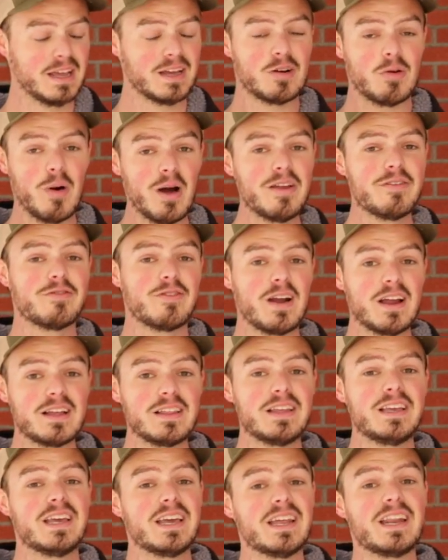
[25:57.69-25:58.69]
Quite
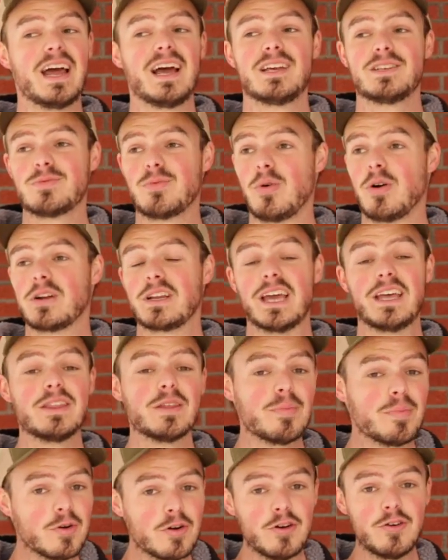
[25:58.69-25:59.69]
frankly, it has worked, and
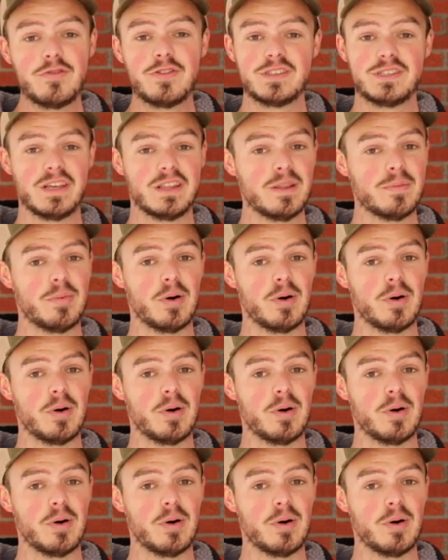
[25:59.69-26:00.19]
the proof is in the